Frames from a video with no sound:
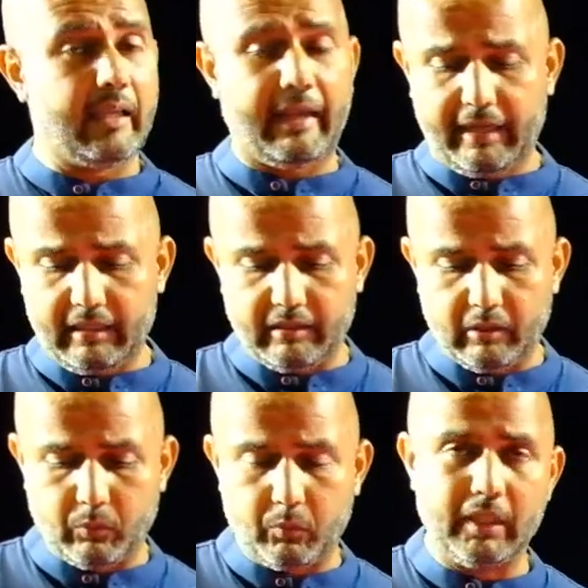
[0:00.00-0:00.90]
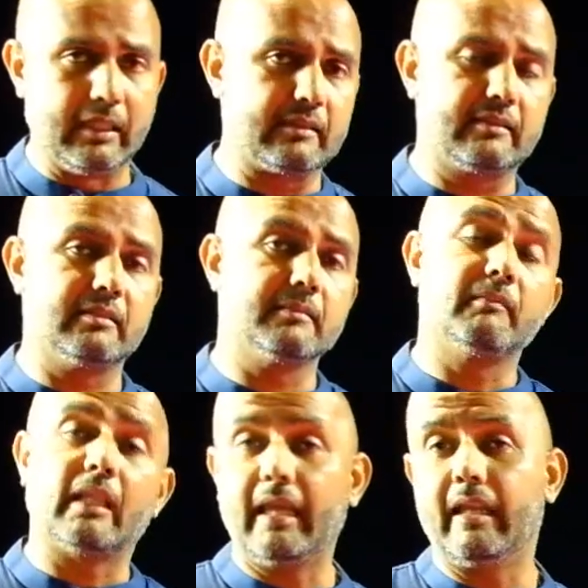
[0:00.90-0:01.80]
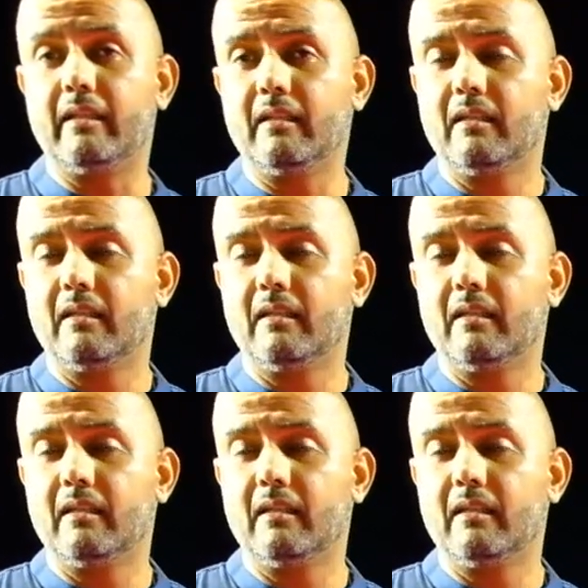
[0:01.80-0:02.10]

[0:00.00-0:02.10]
and the works. And